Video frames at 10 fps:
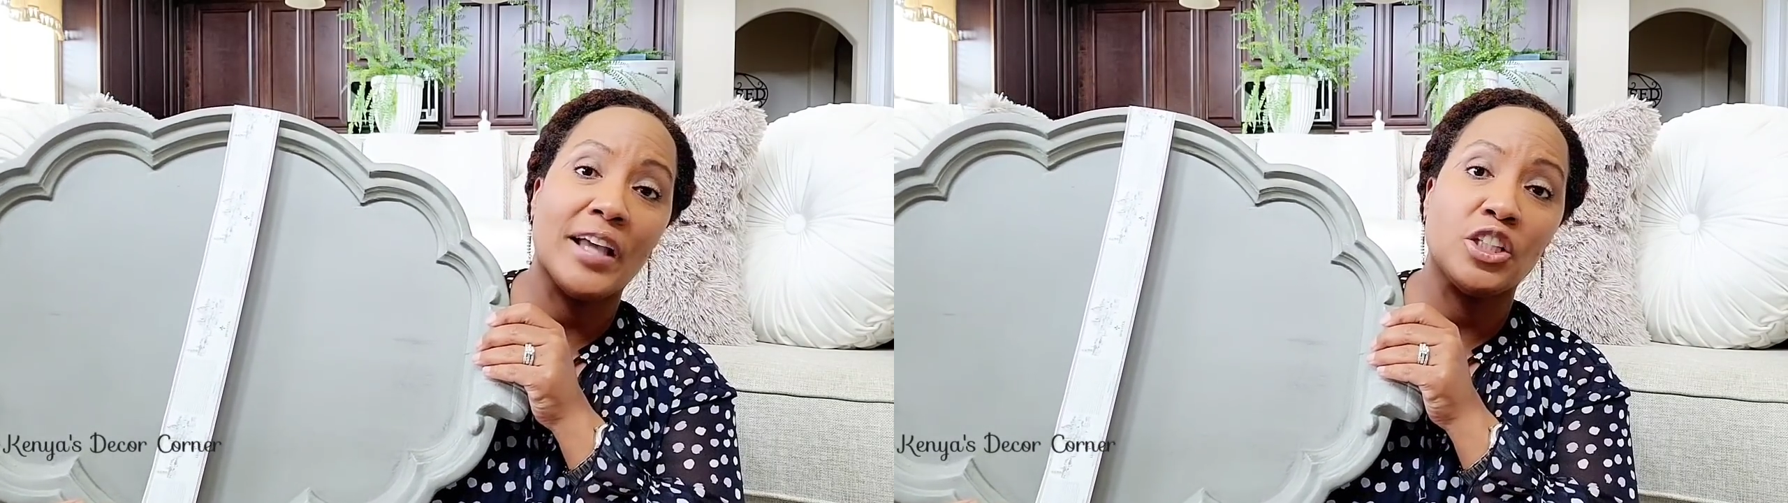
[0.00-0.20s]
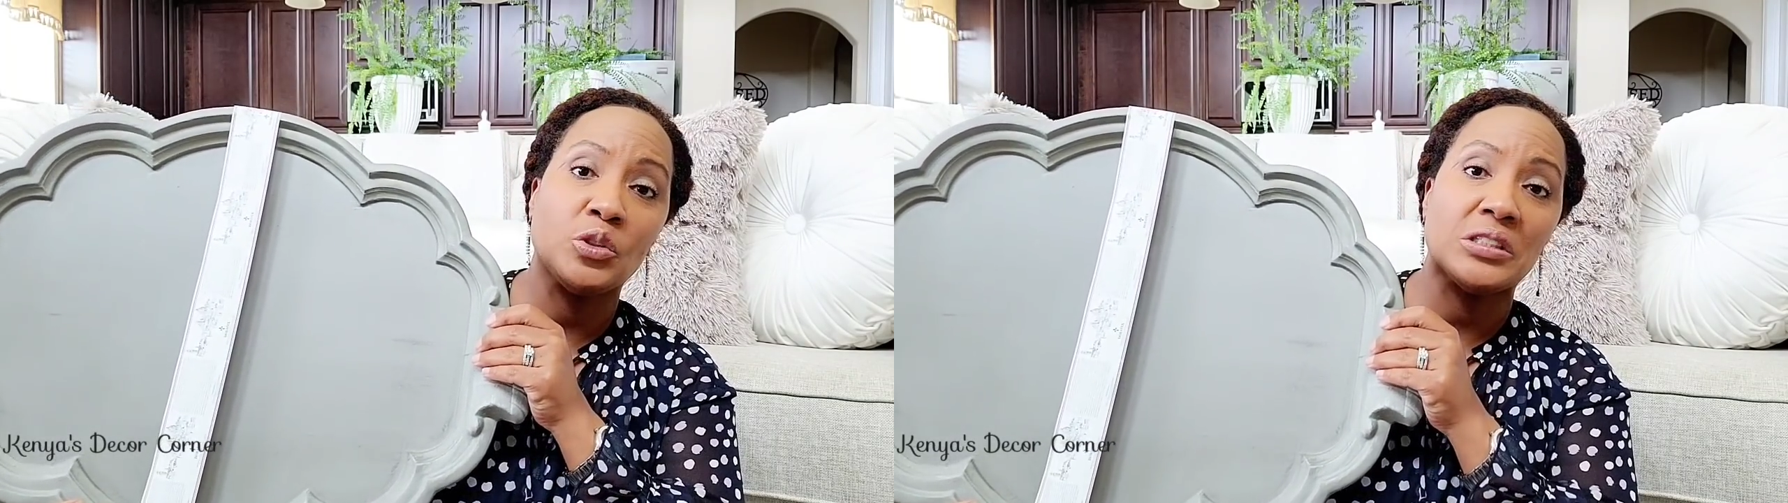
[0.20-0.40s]

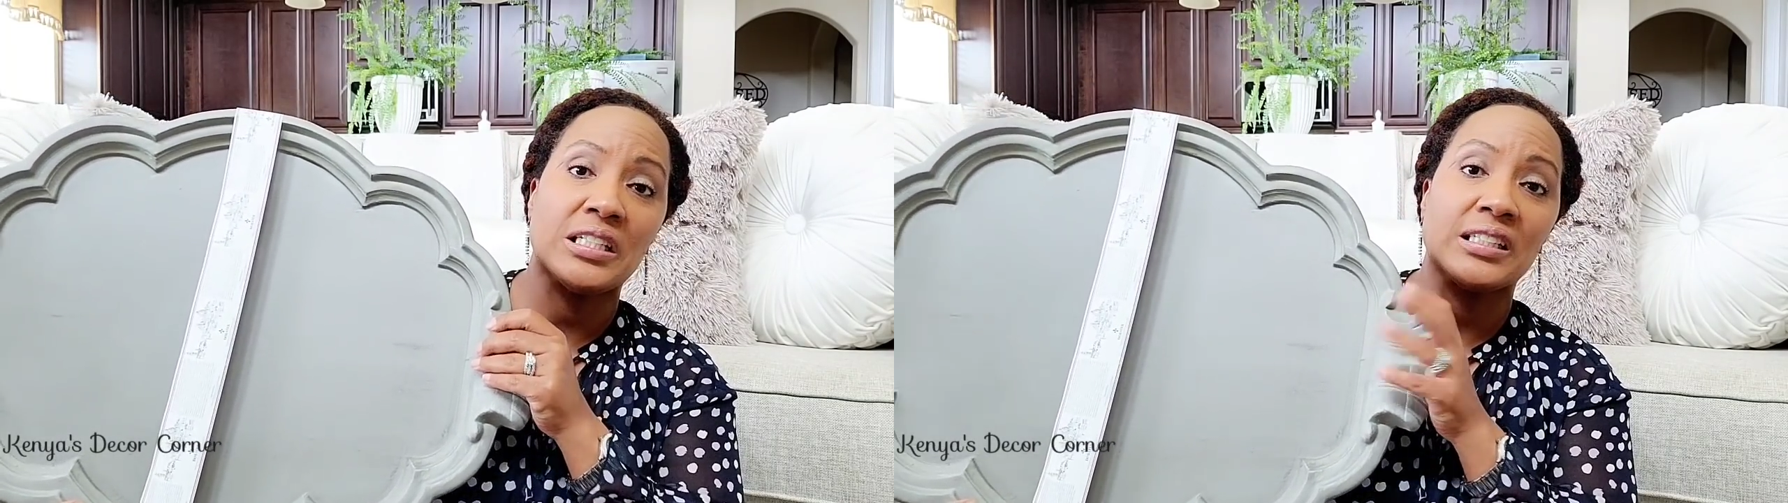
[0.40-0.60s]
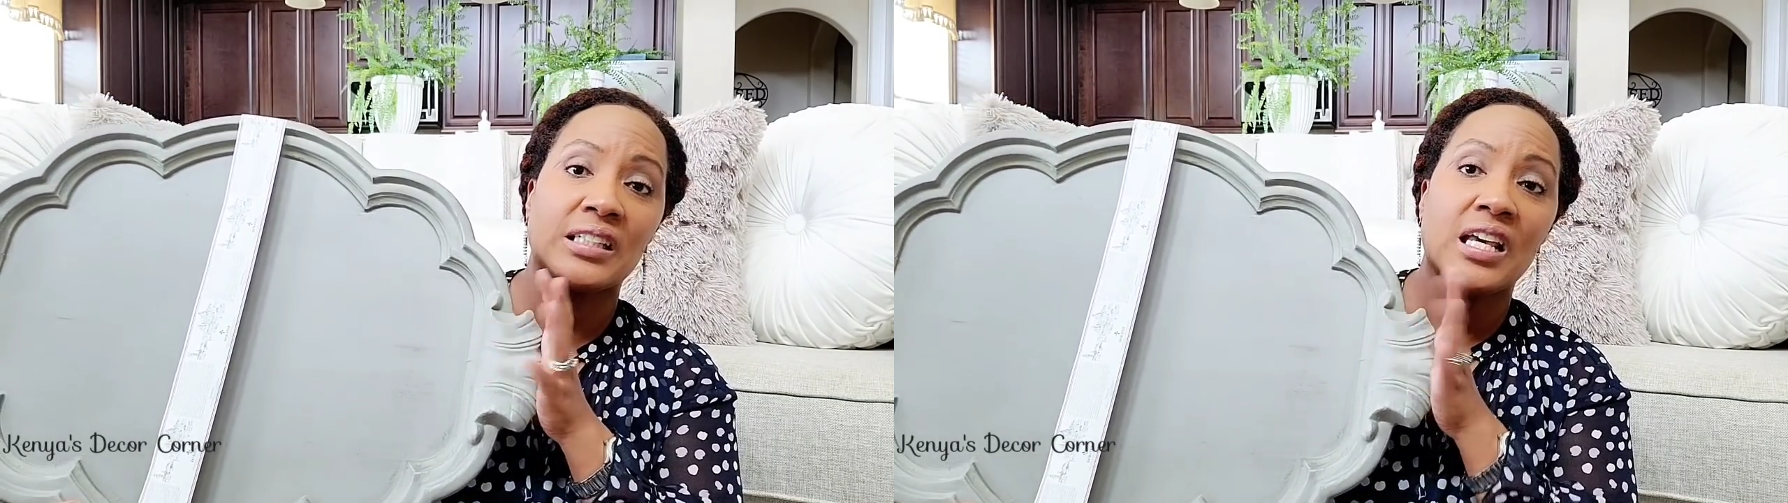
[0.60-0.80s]
use
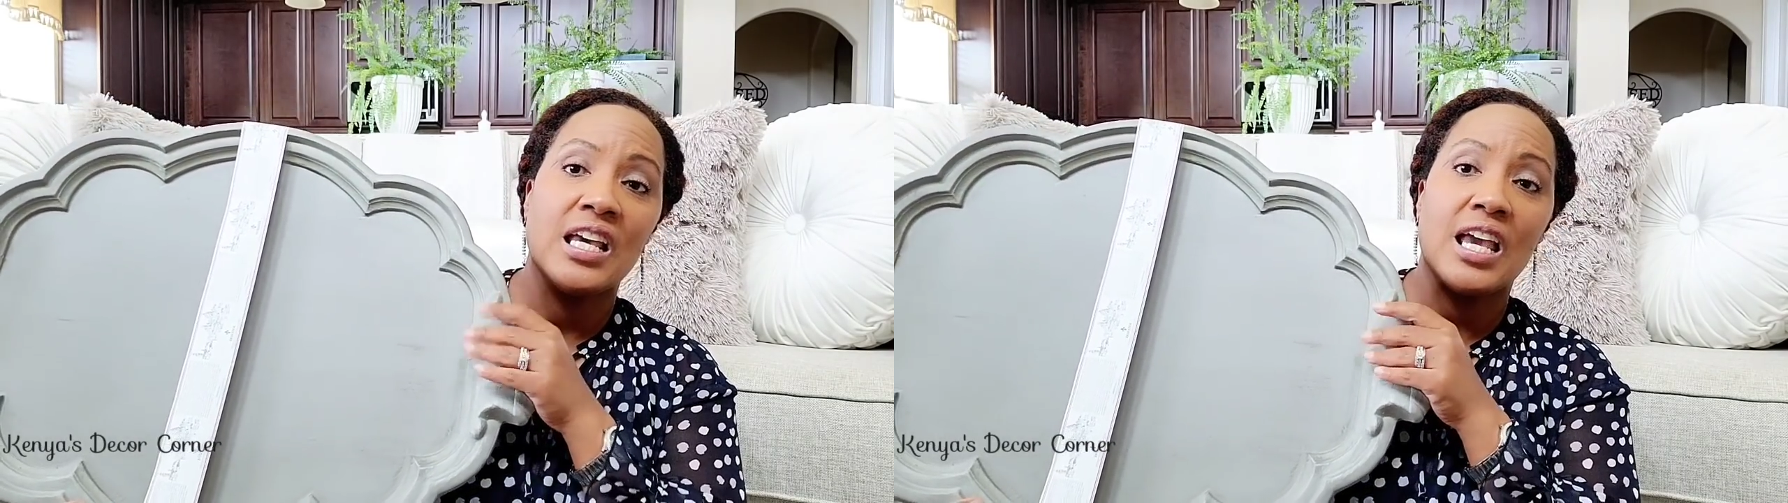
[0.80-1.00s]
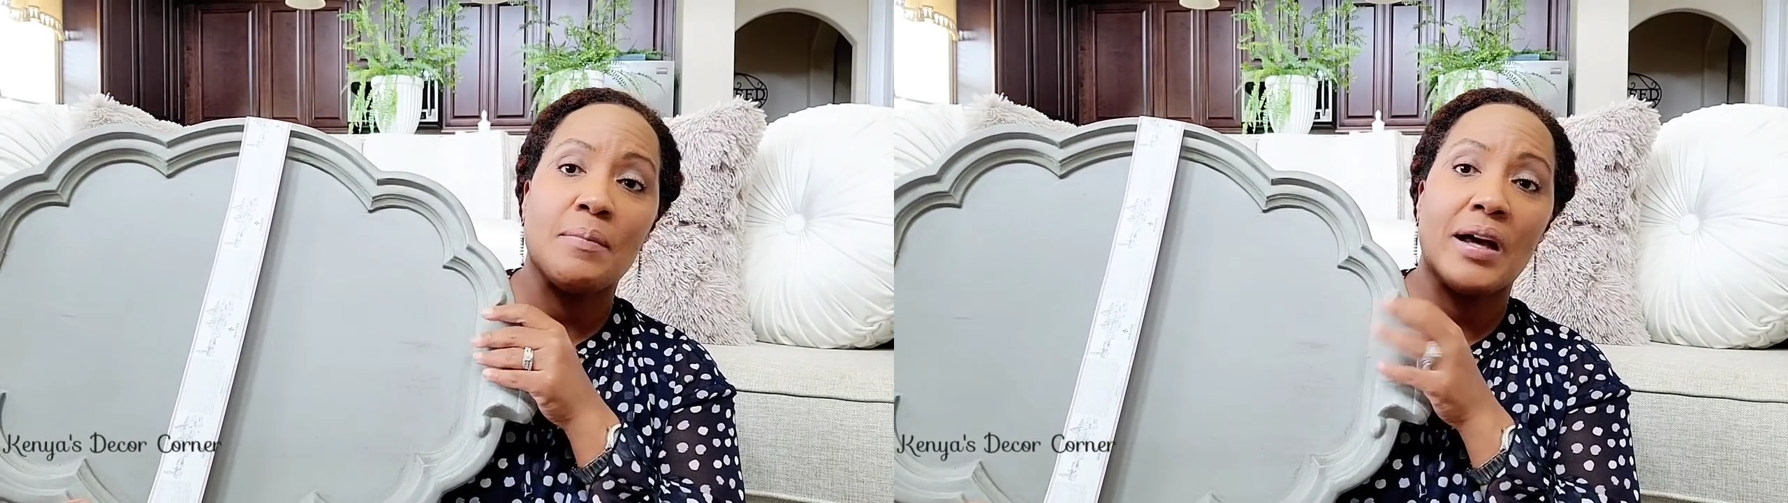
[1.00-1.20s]
this
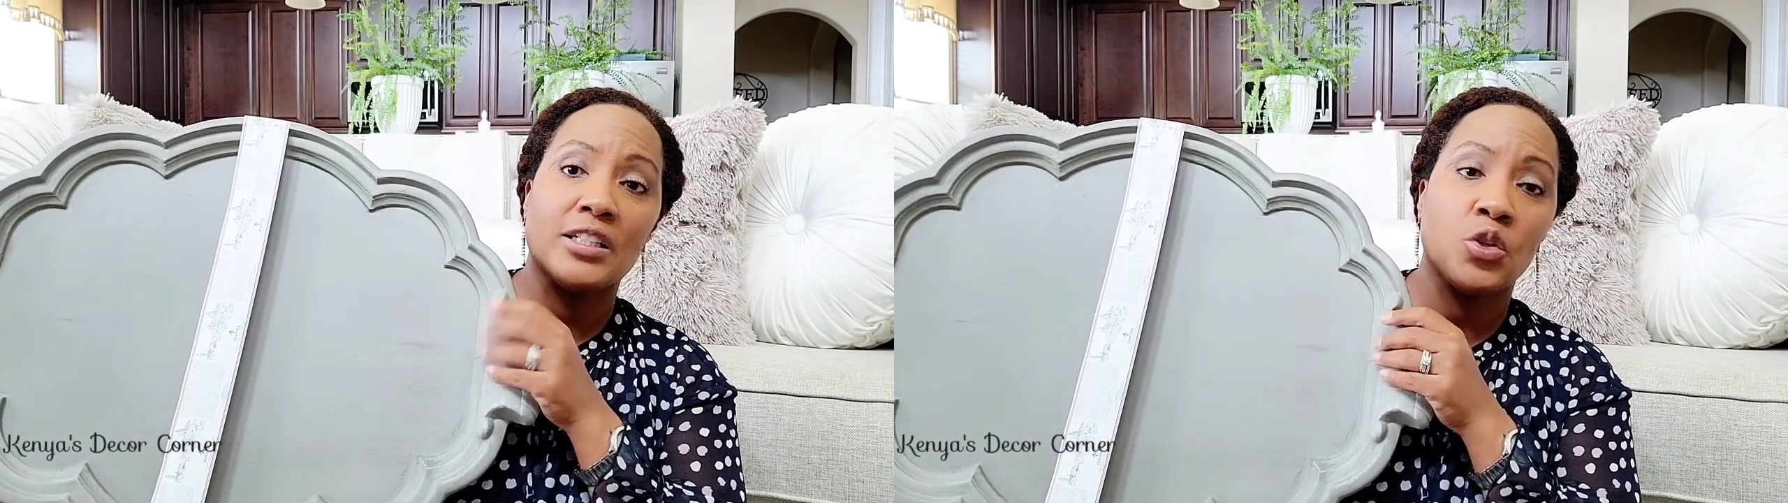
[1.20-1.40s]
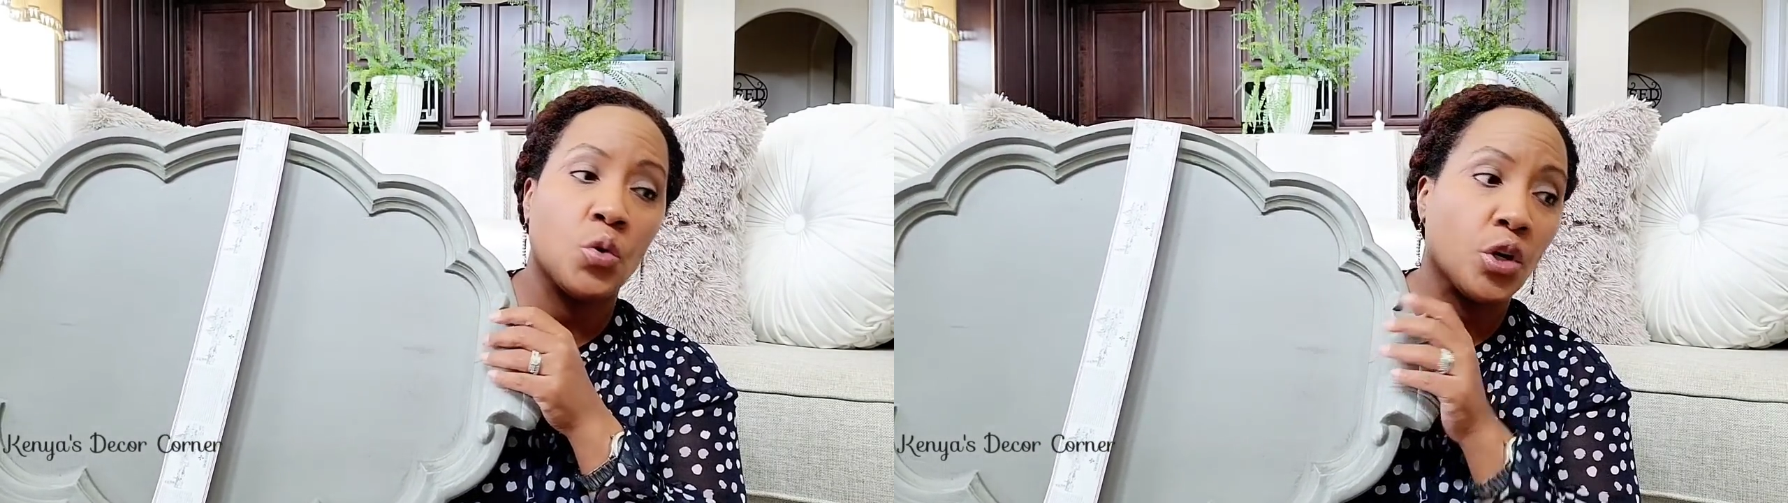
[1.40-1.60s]
in my
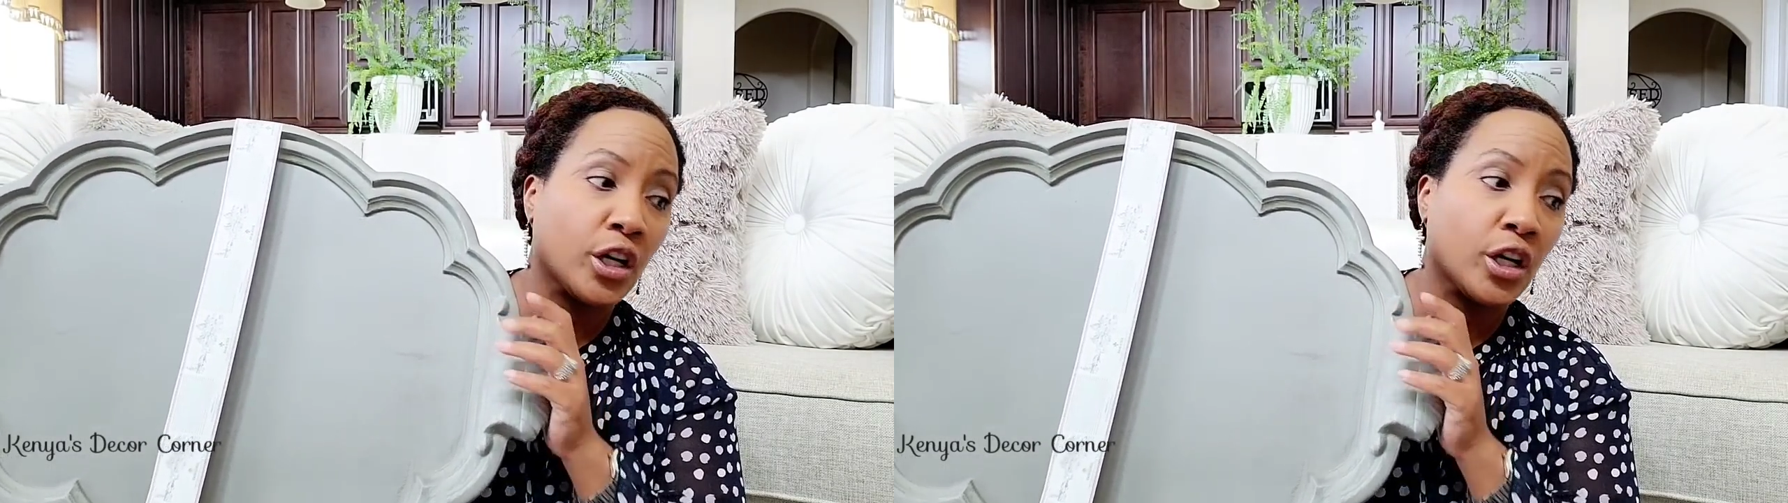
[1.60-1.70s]
decor